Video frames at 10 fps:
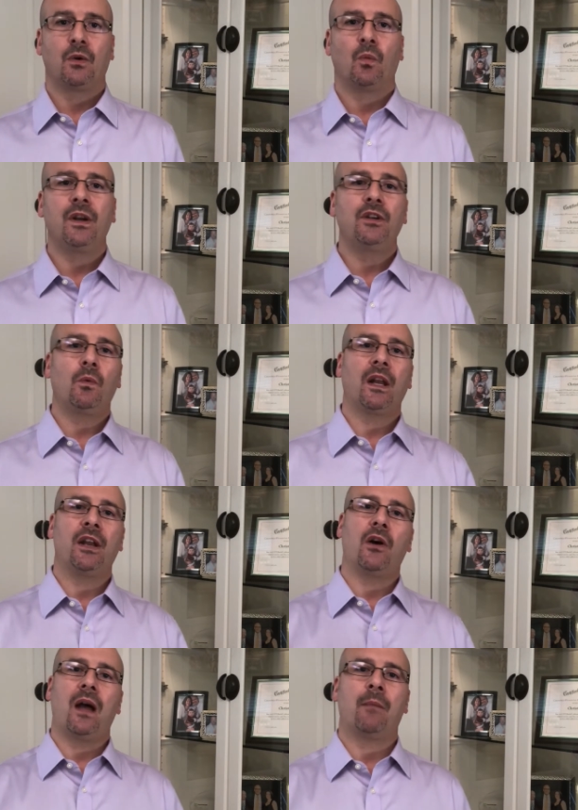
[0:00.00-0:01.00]
wouldn't you want to
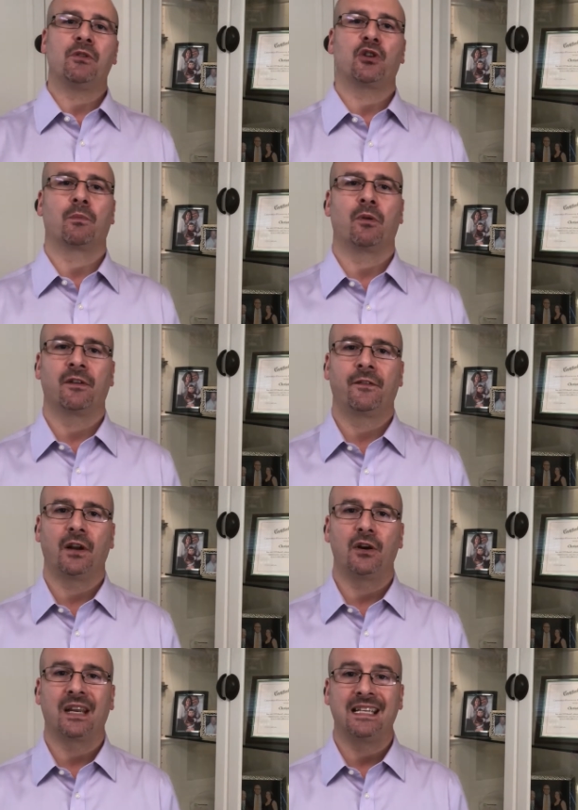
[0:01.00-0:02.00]
know how much your
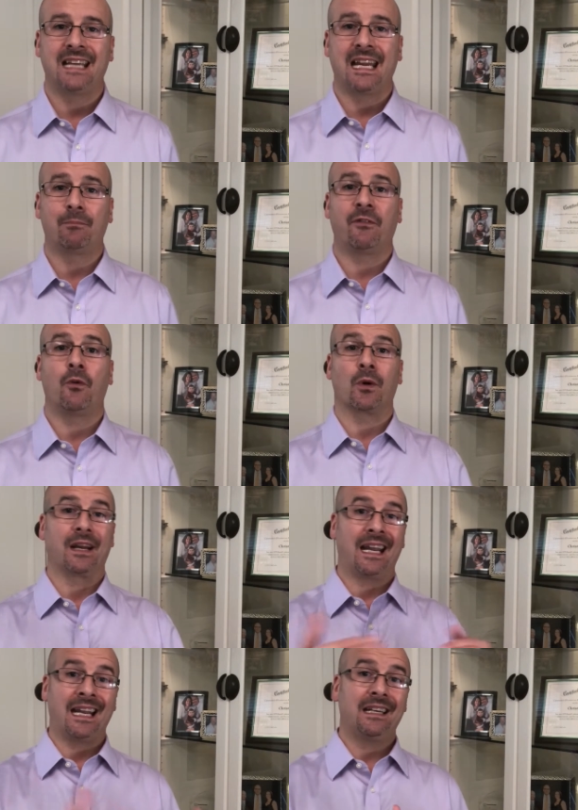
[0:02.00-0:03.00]
portfolio can take
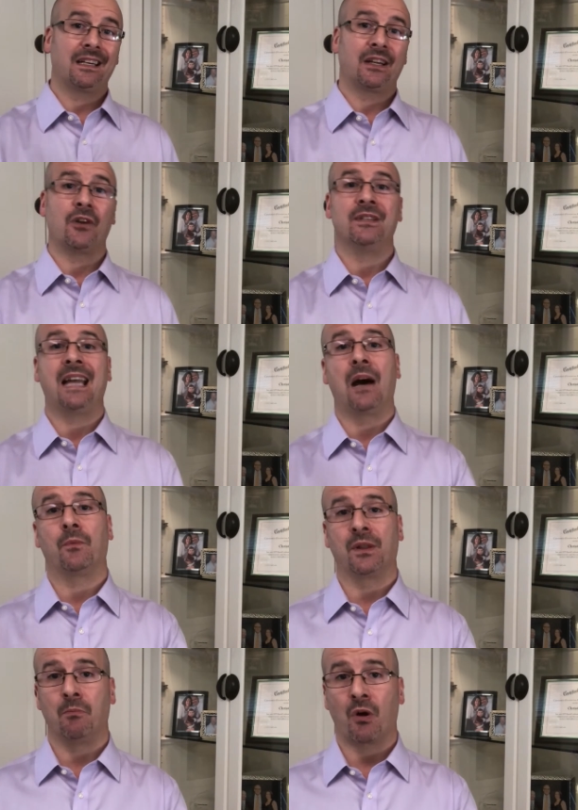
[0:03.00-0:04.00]
before it goes
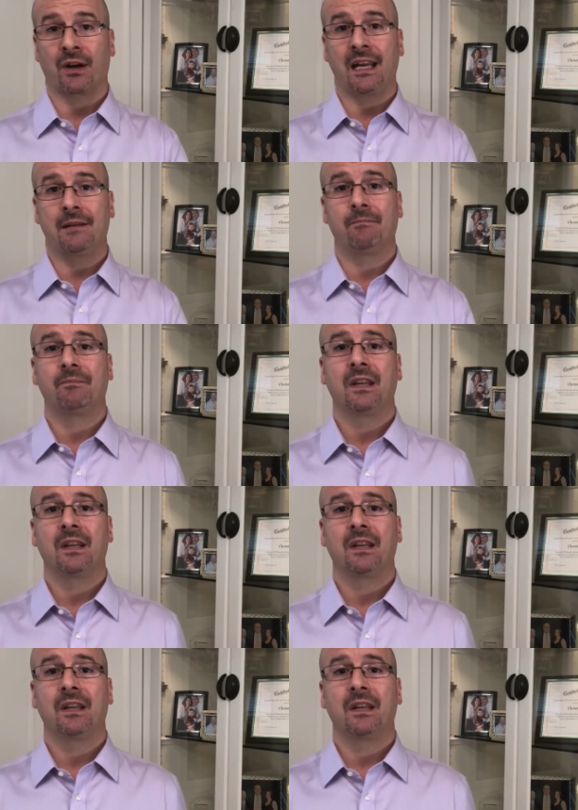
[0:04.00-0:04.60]
down with the market?